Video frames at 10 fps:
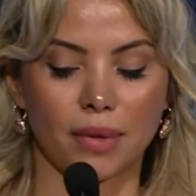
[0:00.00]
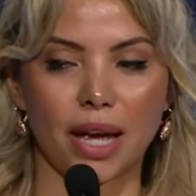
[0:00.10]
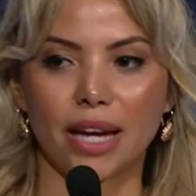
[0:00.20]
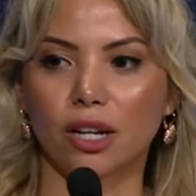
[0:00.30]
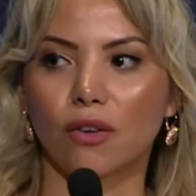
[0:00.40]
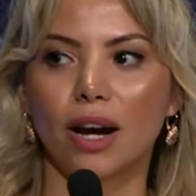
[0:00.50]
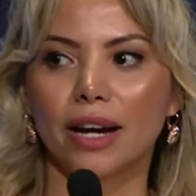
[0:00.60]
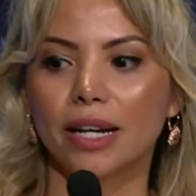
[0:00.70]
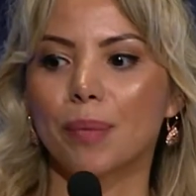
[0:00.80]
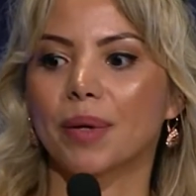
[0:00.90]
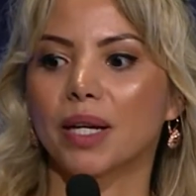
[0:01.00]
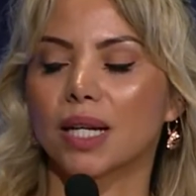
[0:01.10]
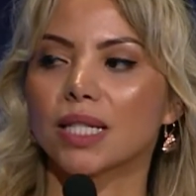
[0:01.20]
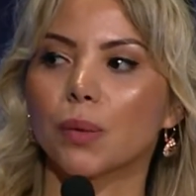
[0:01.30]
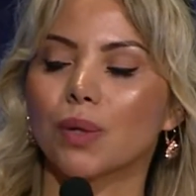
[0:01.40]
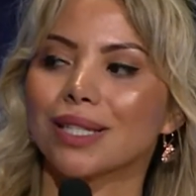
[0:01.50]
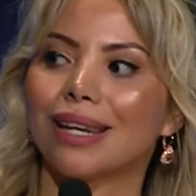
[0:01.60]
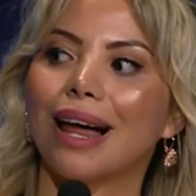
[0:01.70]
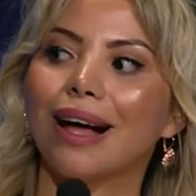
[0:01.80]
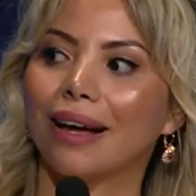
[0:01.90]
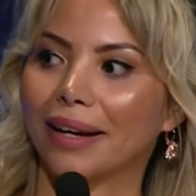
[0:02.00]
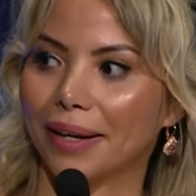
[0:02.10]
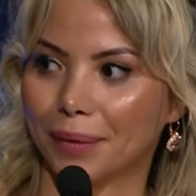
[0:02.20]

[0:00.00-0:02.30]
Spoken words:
I cried because it was a lie.